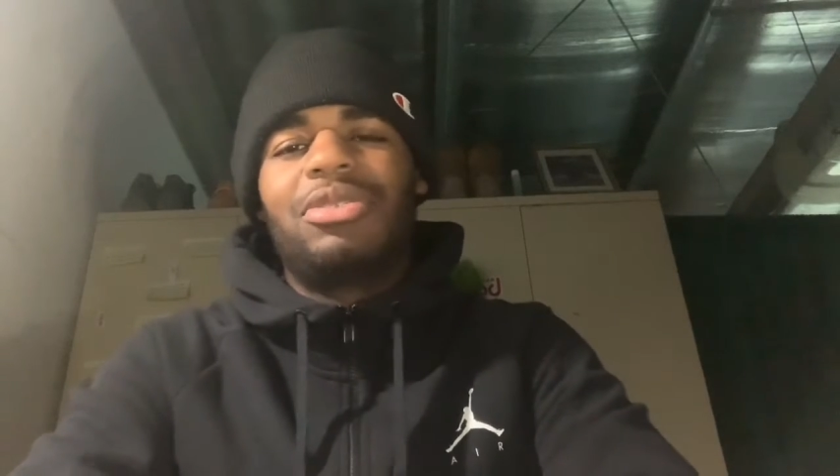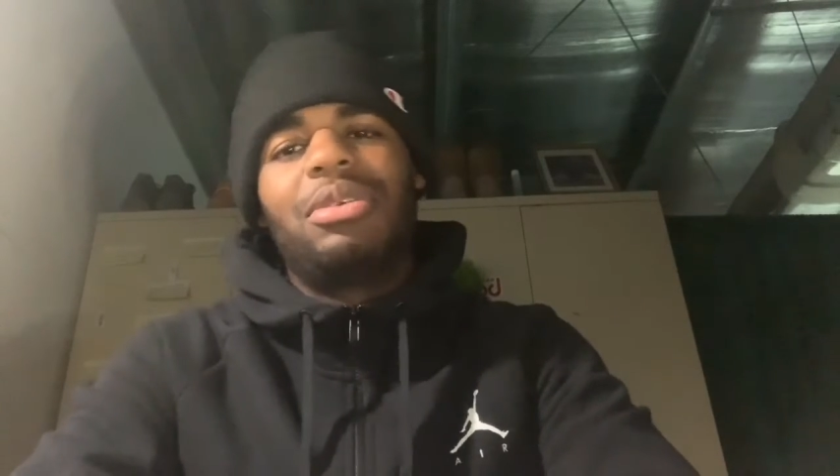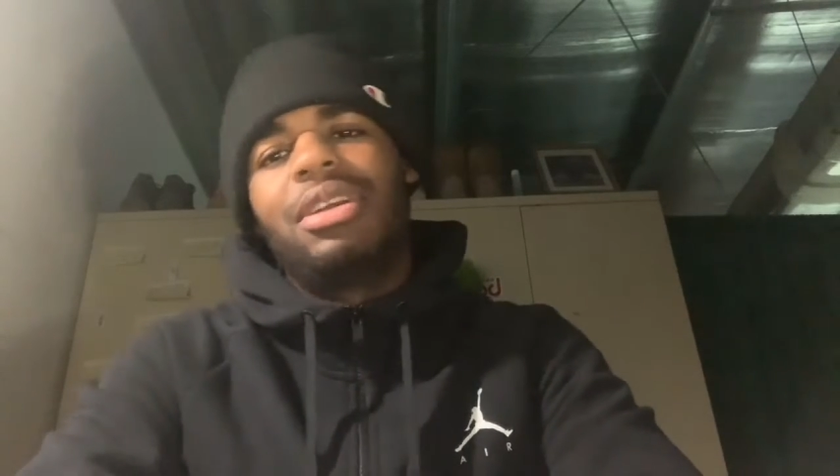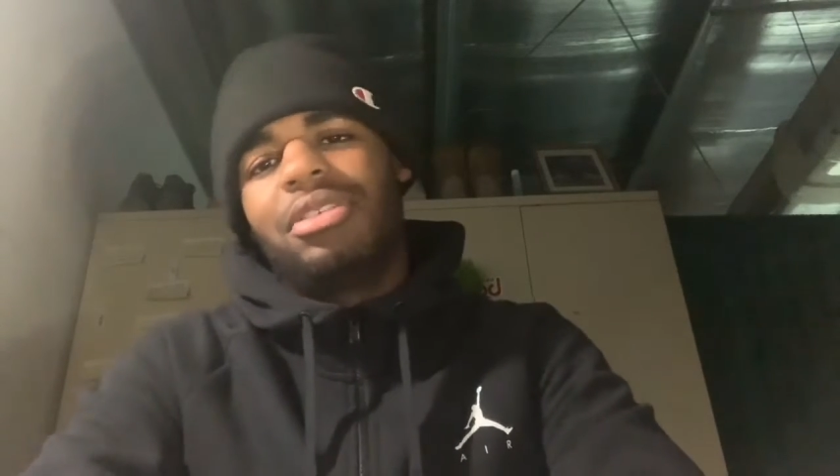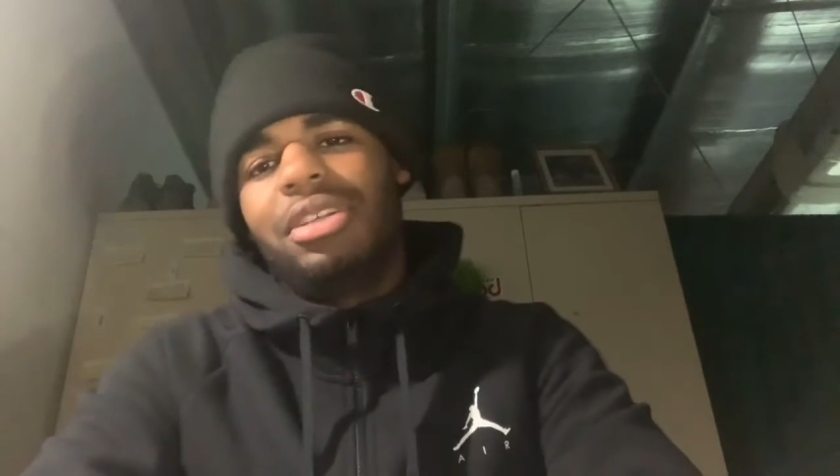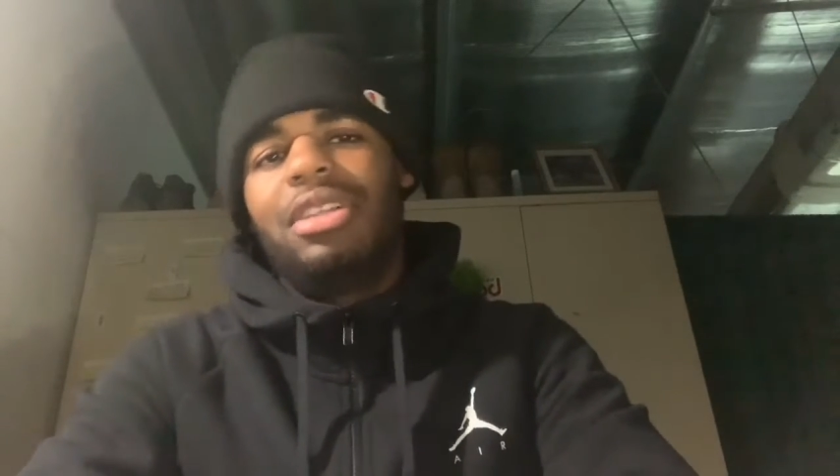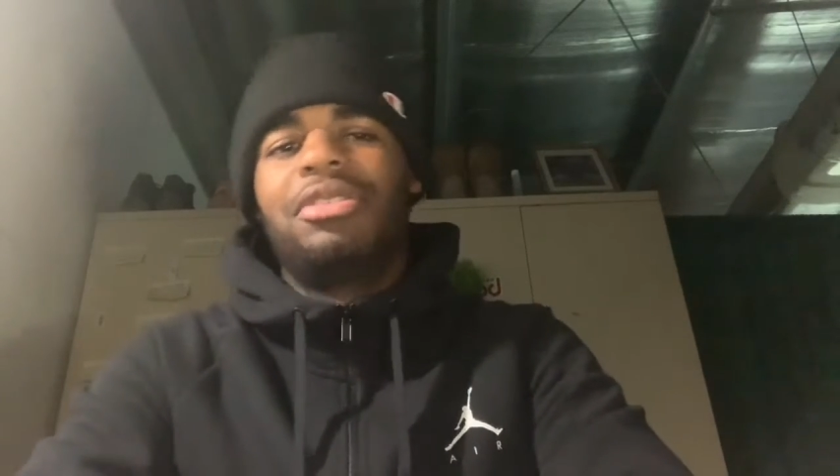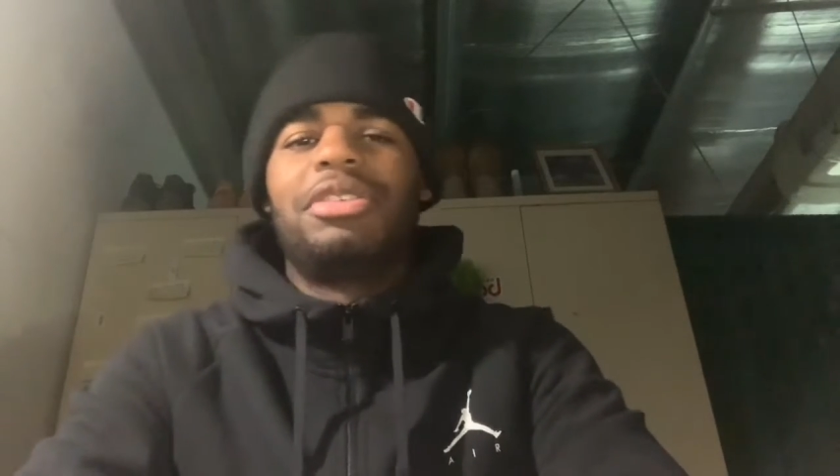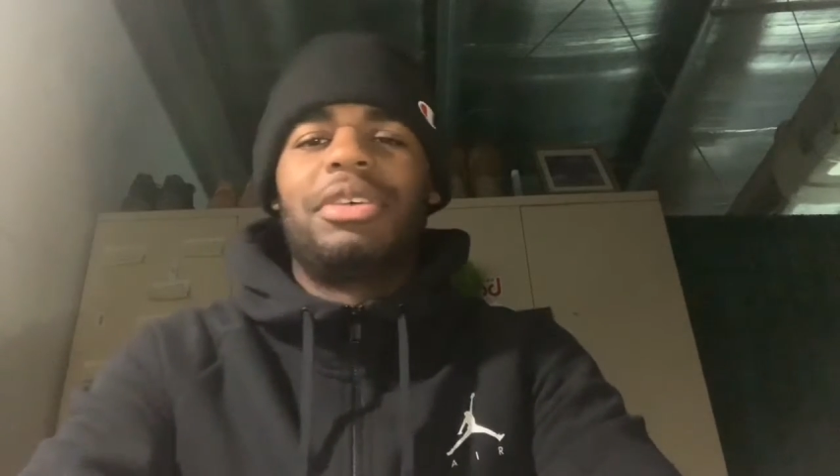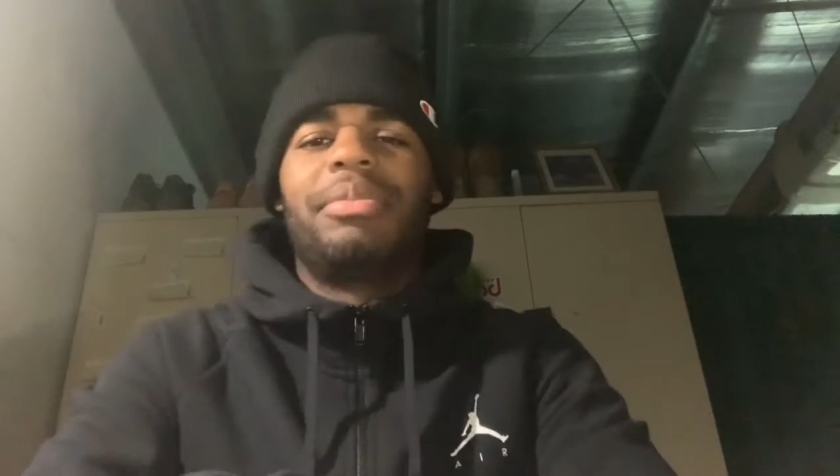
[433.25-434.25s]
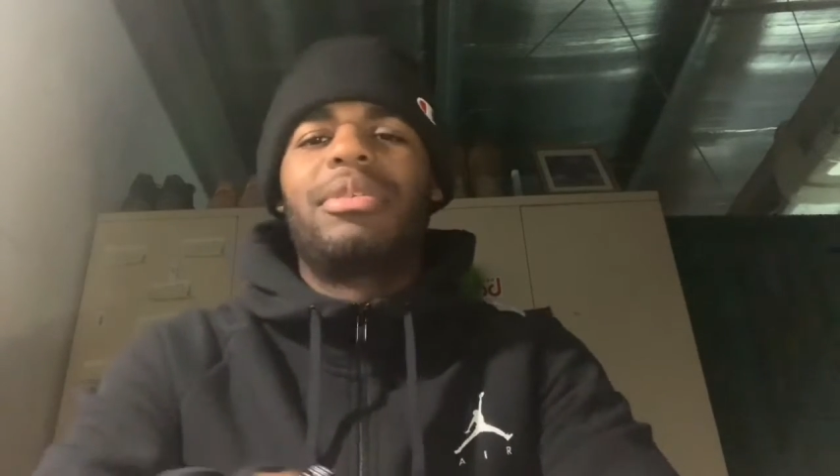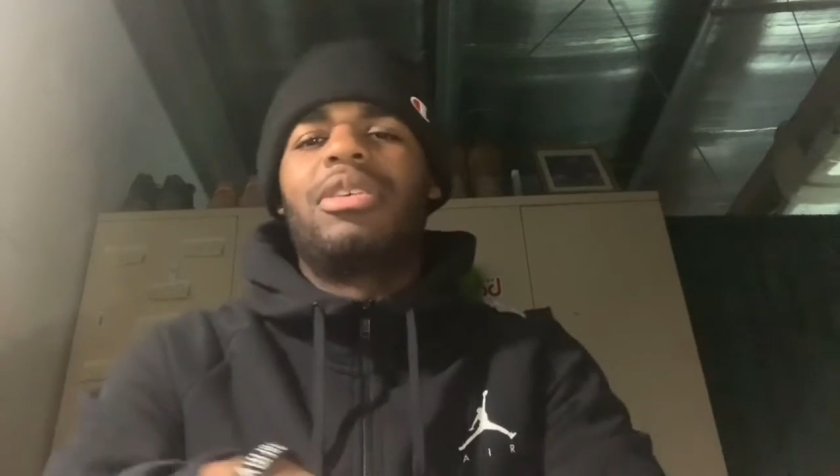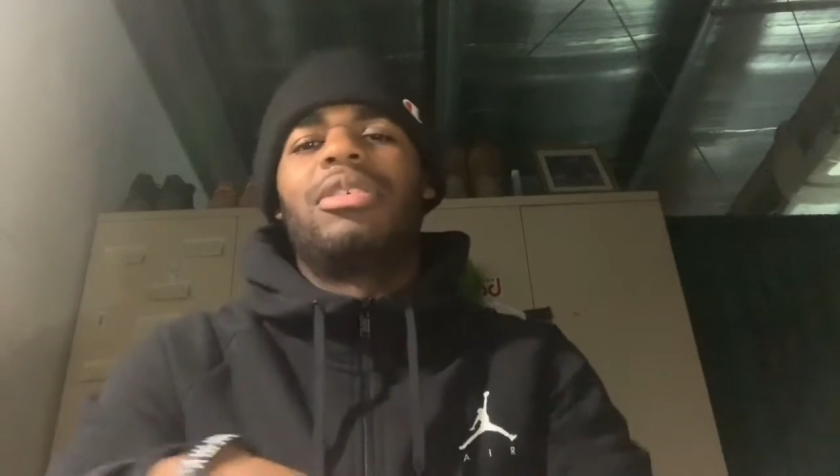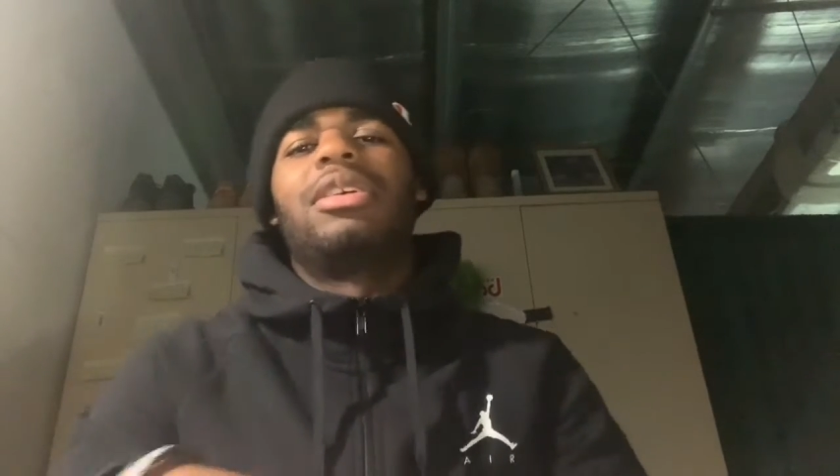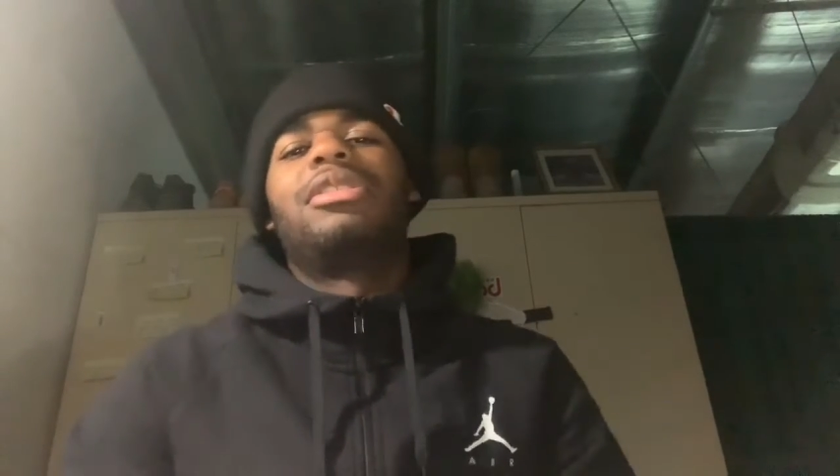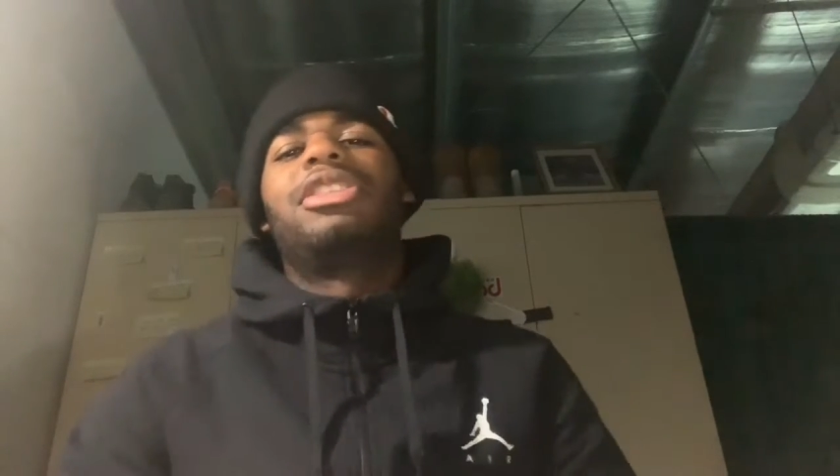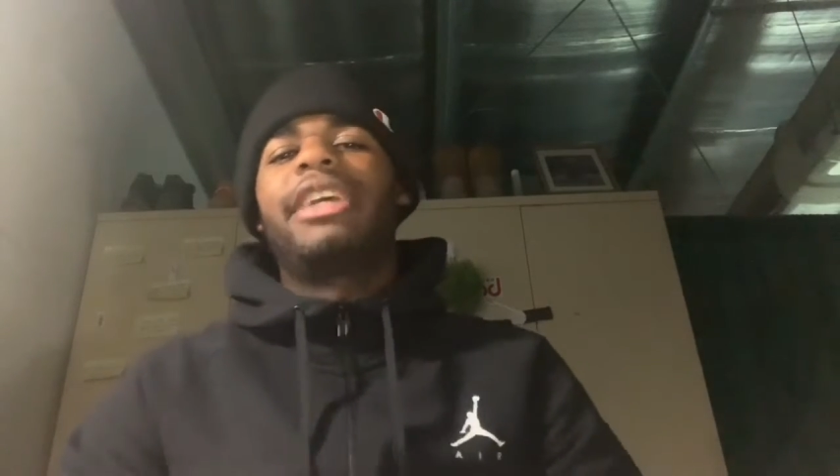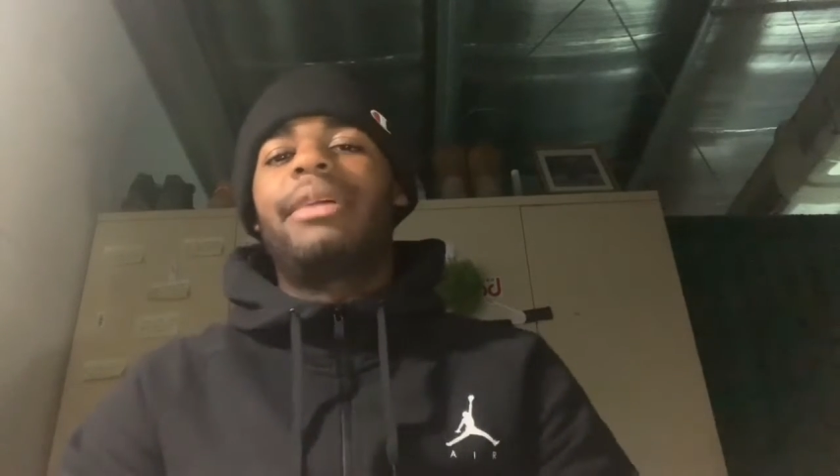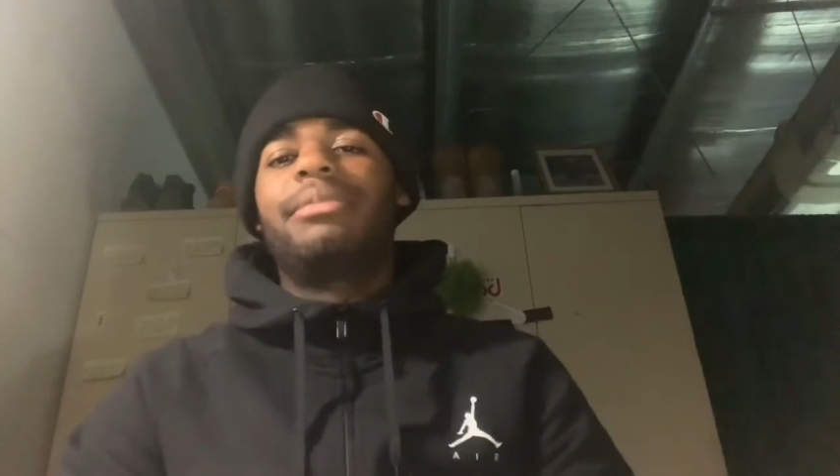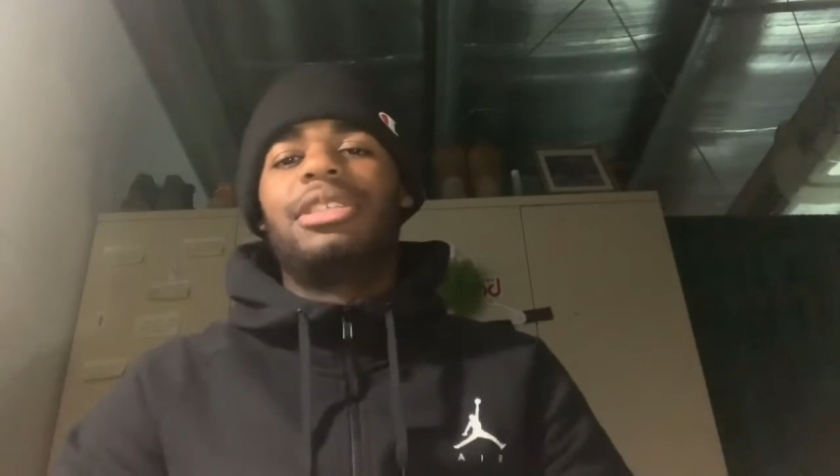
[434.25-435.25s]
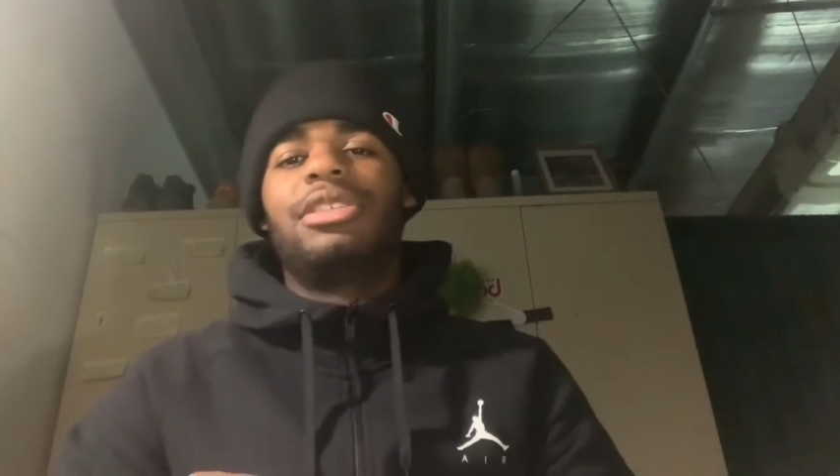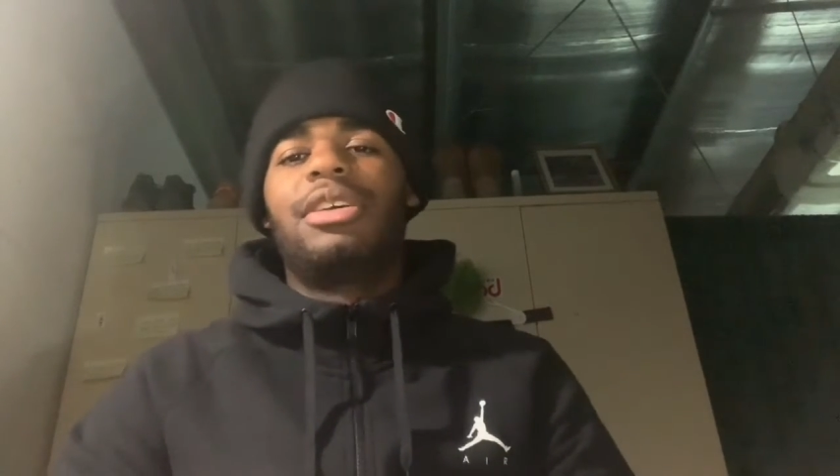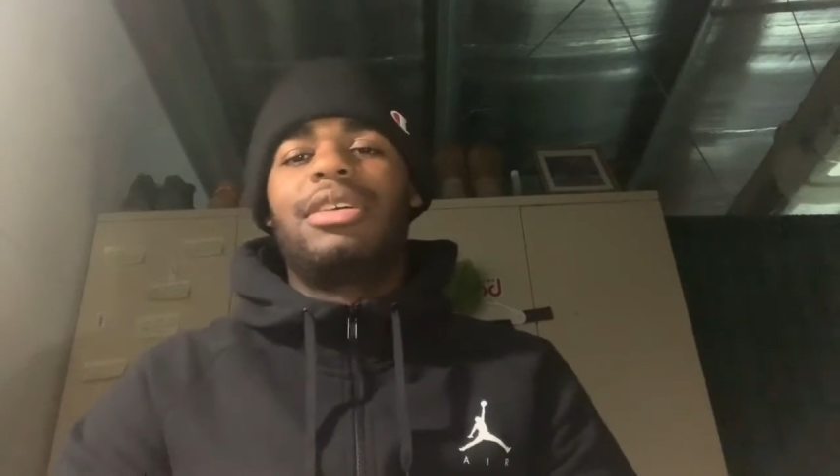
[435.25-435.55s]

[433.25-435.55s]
another dealership called Chapman